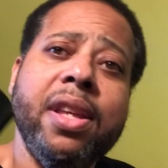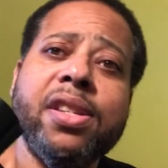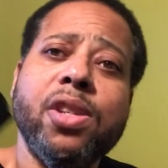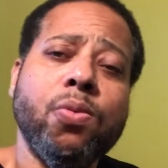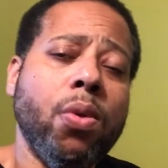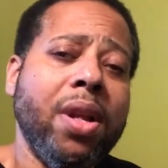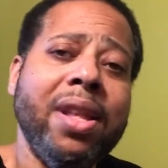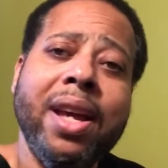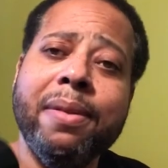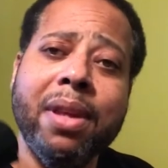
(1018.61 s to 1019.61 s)
This is one
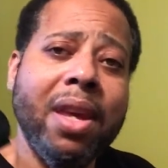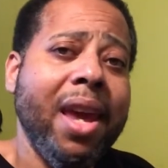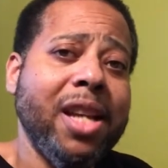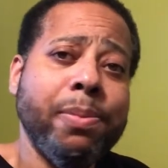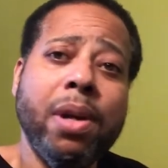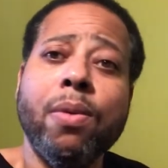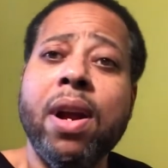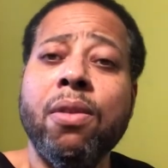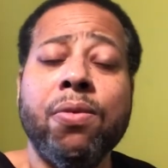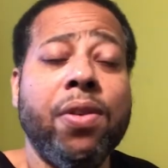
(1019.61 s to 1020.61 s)
that has been
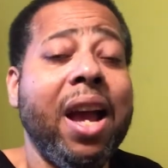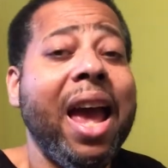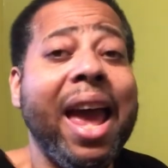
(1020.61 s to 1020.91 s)
around for